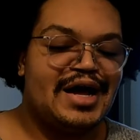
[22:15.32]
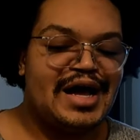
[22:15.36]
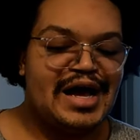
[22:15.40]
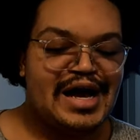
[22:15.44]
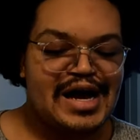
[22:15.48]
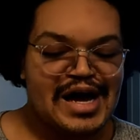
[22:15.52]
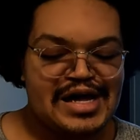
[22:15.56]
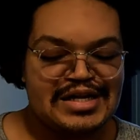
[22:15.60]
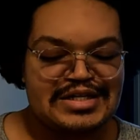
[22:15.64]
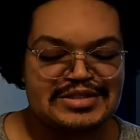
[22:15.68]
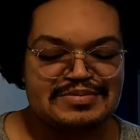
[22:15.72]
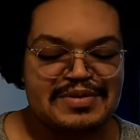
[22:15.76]

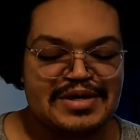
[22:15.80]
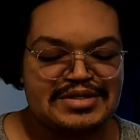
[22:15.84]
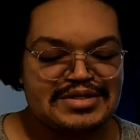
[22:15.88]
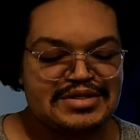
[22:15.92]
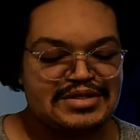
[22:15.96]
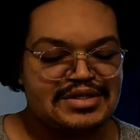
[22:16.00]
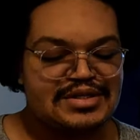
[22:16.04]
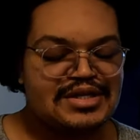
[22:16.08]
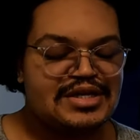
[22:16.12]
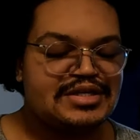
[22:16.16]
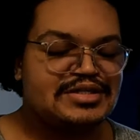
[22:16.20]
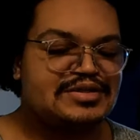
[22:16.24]
I got the
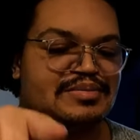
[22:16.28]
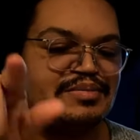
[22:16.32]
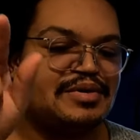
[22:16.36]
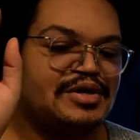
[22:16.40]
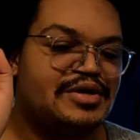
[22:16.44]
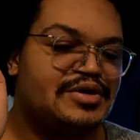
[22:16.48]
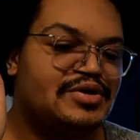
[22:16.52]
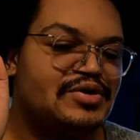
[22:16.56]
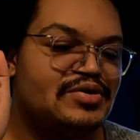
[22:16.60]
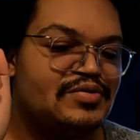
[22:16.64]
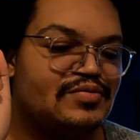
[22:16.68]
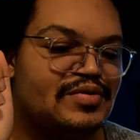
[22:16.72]
spicy deluxe
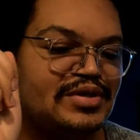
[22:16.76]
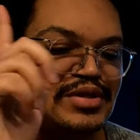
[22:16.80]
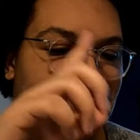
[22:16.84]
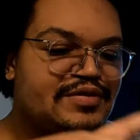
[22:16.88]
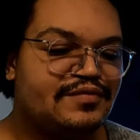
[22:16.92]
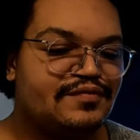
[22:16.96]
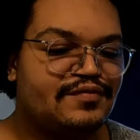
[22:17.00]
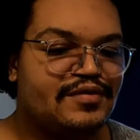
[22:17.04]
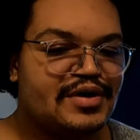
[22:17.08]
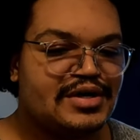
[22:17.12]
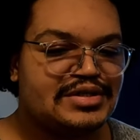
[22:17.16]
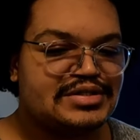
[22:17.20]
meal with
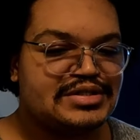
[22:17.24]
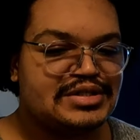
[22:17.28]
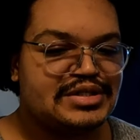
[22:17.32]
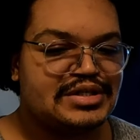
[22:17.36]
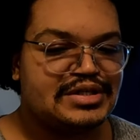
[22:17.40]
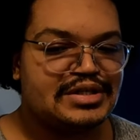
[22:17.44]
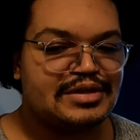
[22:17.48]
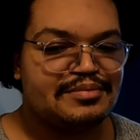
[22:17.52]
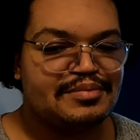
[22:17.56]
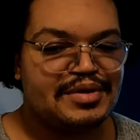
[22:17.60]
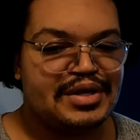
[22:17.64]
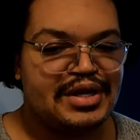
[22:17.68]
the
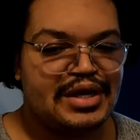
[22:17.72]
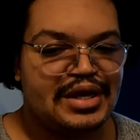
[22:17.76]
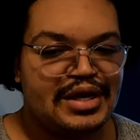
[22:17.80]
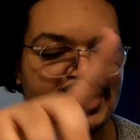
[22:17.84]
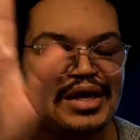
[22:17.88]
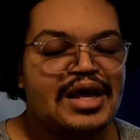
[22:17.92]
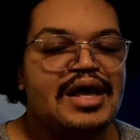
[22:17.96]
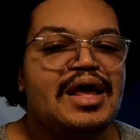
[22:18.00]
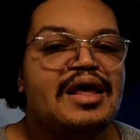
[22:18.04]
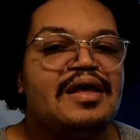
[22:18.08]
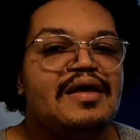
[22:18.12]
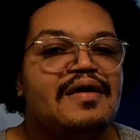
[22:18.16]
frosted
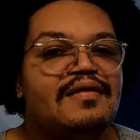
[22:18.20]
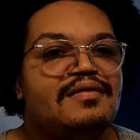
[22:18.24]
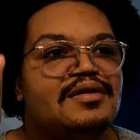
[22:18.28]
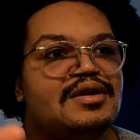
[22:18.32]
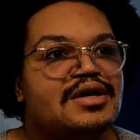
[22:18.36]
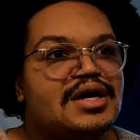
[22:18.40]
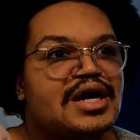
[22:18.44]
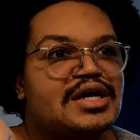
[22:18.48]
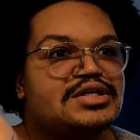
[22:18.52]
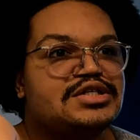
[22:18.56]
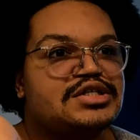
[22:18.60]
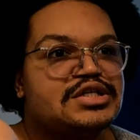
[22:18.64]
lemonade. And
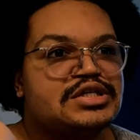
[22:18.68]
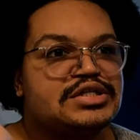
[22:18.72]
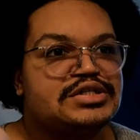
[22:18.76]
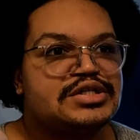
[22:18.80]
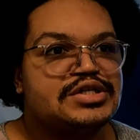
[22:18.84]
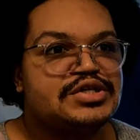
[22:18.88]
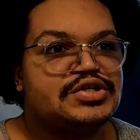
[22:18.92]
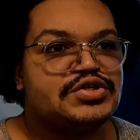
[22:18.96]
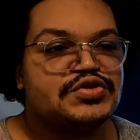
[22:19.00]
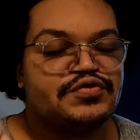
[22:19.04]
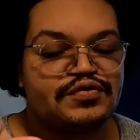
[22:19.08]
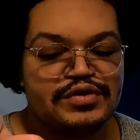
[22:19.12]
then I got chicken
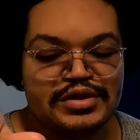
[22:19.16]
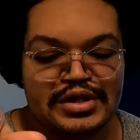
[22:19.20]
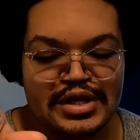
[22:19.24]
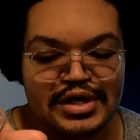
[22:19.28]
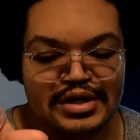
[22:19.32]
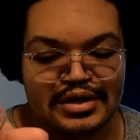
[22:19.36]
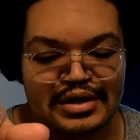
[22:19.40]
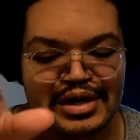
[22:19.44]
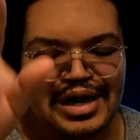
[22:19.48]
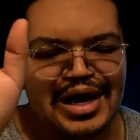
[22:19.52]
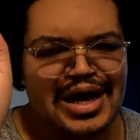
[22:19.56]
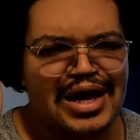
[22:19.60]
tenders for
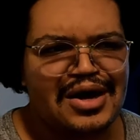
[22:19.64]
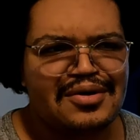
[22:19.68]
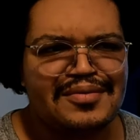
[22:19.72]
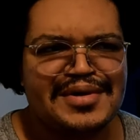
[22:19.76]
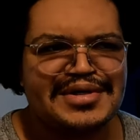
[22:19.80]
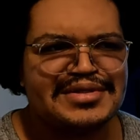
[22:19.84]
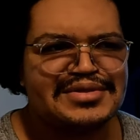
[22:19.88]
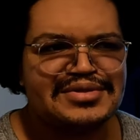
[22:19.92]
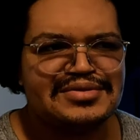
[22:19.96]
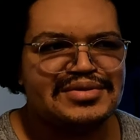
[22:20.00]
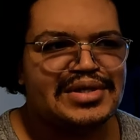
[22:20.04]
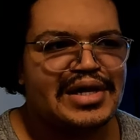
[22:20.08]
later. I
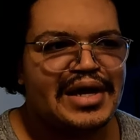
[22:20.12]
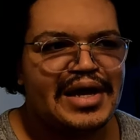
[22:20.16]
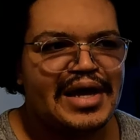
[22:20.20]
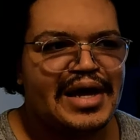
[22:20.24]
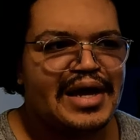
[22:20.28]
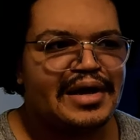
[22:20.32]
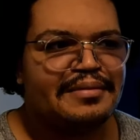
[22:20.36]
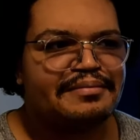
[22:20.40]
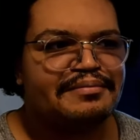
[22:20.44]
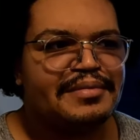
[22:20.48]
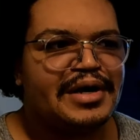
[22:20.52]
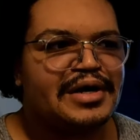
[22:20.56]
always do
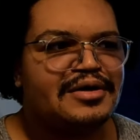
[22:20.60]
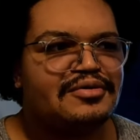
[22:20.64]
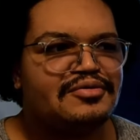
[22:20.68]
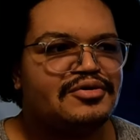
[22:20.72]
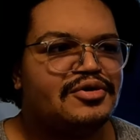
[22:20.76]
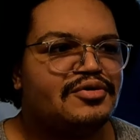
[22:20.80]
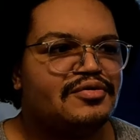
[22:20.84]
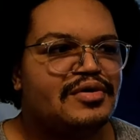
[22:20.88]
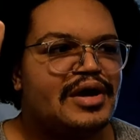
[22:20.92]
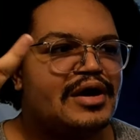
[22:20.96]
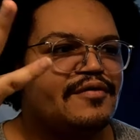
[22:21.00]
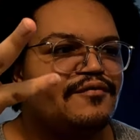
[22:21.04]
that. I don't
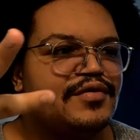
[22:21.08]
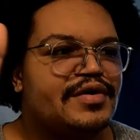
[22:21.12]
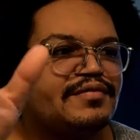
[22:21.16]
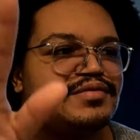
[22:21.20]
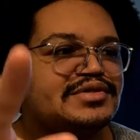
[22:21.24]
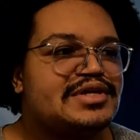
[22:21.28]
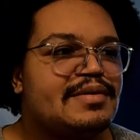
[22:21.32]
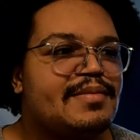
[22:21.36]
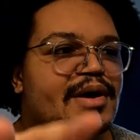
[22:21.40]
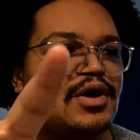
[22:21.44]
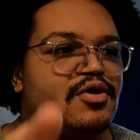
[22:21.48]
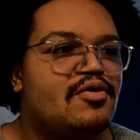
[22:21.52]
know.
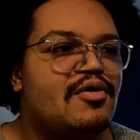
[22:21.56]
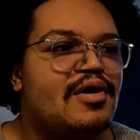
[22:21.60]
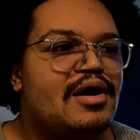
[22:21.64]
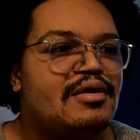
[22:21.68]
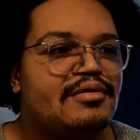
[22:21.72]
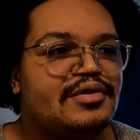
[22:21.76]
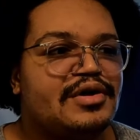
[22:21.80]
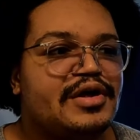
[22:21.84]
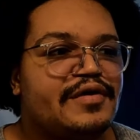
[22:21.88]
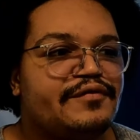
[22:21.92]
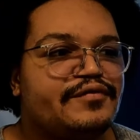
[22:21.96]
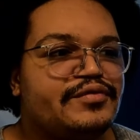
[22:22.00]
Every time I go
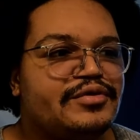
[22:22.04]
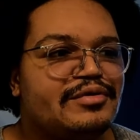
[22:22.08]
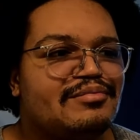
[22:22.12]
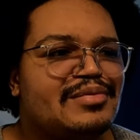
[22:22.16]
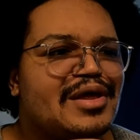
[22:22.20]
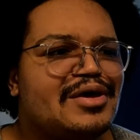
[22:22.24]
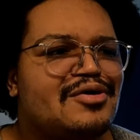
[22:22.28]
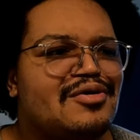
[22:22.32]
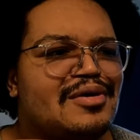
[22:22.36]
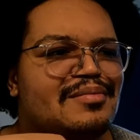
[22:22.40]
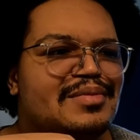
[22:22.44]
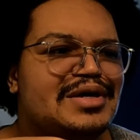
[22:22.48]
out and get food, I'm
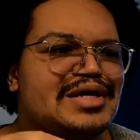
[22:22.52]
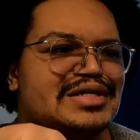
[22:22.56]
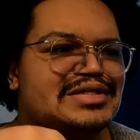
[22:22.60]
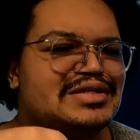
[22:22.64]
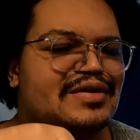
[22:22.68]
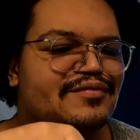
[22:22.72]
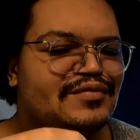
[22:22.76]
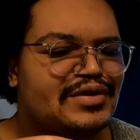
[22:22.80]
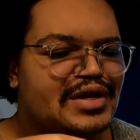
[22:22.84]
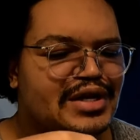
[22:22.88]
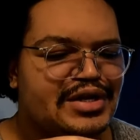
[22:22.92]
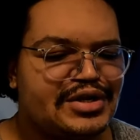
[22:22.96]
like, oh, I'm gonna get
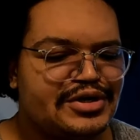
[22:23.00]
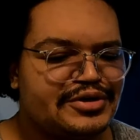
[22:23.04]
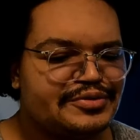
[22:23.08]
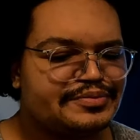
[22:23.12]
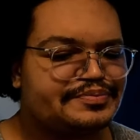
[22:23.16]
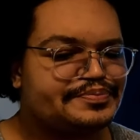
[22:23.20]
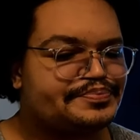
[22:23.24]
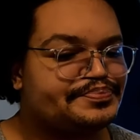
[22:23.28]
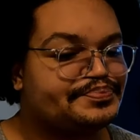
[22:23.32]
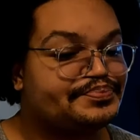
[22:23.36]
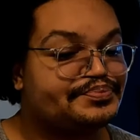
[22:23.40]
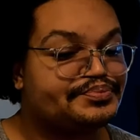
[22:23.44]
some for
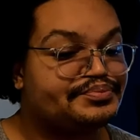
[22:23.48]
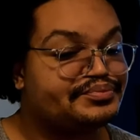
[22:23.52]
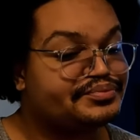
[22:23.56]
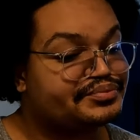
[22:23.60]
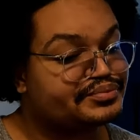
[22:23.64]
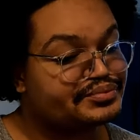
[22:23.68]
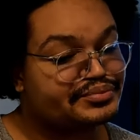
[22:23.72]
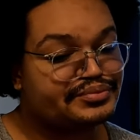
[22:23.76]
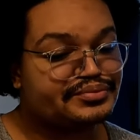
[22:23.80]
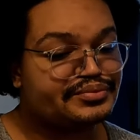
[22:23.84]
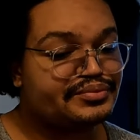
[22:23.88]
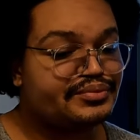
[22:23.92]
later.
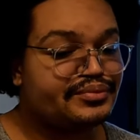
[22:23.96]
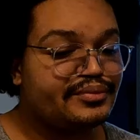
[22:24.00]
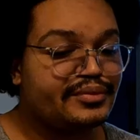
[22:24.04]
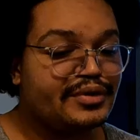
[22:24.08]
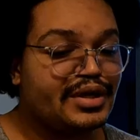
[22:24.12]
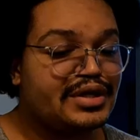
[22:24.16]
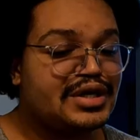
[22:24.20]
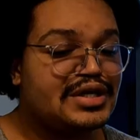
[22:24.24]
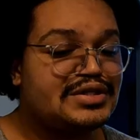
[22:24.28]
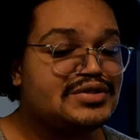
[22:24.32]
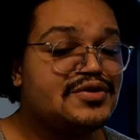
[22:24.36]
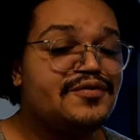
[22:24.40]

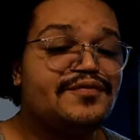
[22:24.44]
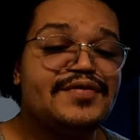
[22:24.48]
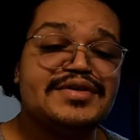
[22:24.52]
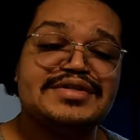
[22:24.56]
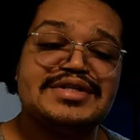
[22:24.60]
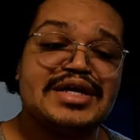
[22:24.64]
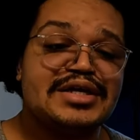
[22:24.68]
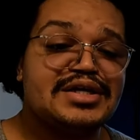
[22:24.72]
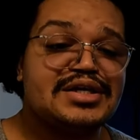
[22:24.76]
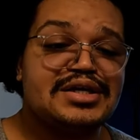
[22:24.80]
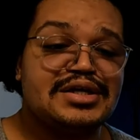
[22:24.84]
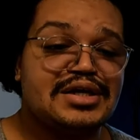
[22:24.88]
Because who
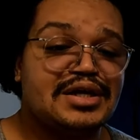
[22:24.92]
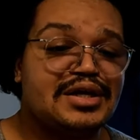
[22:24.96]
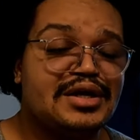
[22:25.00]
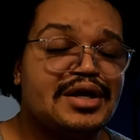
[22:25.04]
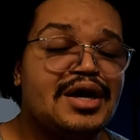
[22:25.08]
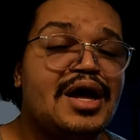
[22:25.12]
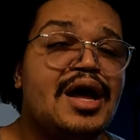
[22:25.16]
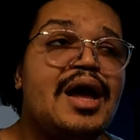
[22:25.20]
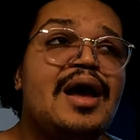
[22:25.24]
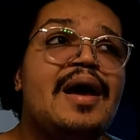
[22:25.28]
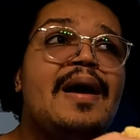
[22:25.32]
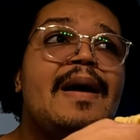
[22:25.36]
feels like
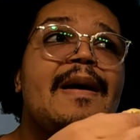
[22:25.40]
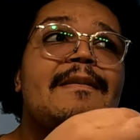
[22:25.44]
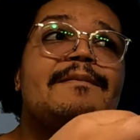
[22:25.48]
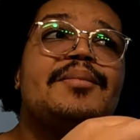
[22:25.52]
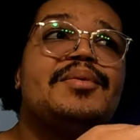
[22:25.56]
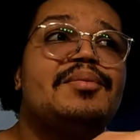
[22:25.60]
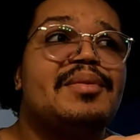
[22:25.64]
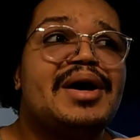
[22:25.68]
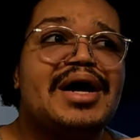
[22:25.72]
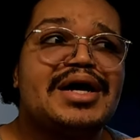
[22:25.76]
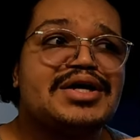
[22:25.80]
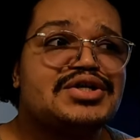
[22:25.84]
cooking?
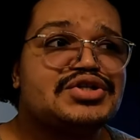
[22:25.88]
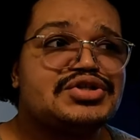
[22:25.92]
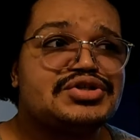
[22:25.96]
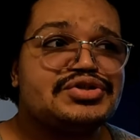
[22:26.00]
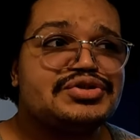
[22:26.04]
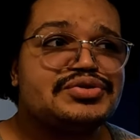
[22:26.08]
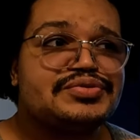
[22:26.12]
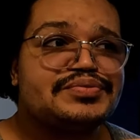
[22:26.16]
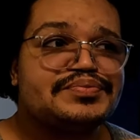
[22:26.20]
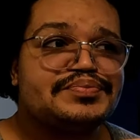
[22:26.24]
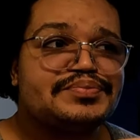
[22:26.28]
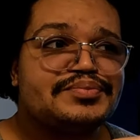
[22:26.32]
But mind
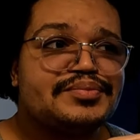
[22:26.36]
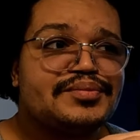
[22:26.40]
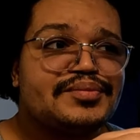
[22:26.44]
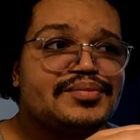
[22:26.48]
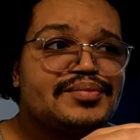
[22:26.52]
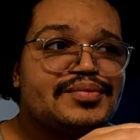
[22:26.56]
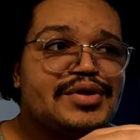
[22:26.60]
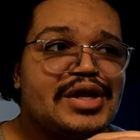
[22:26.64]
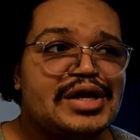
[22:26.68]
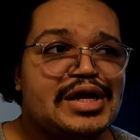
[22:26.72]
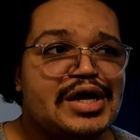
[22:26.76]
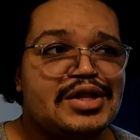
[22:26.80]
you,
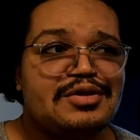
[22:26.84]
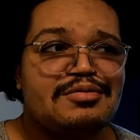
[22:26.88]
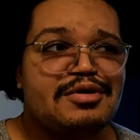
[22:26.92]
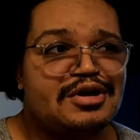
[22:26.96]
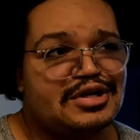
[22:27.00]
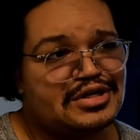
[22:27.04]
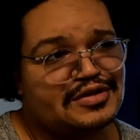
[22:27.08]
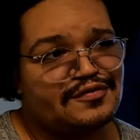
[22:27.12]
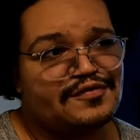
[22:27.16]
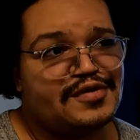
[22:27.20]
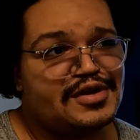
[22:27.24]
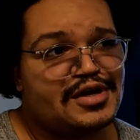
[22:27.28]
another
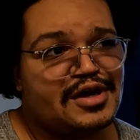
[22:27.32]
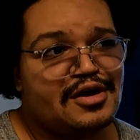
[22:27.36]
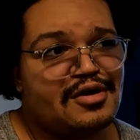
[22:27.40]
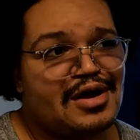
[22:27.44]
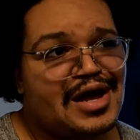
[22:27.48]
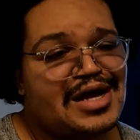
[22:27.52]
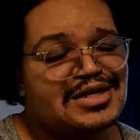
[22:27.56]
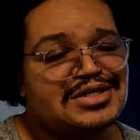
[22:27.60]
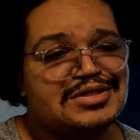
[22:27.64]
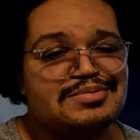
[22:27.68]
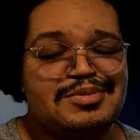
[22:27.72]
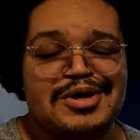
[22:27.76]
part of this video,
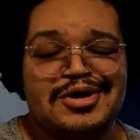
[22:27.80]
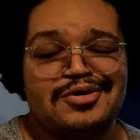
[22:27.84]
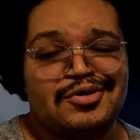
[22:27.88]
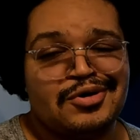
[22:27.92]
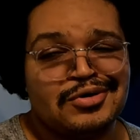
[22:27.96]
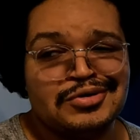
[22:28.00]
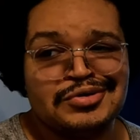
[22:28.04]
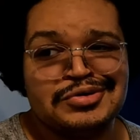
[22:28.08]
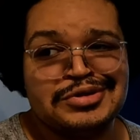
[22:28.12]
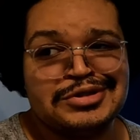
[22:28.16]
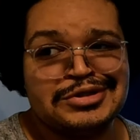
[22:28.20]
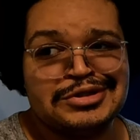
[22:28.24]
I just bought
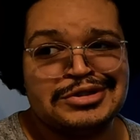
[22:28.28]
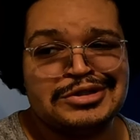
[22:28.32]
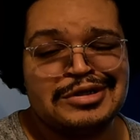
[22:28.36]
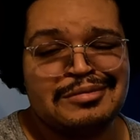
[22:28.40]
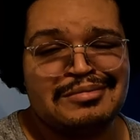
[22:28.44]
groceries.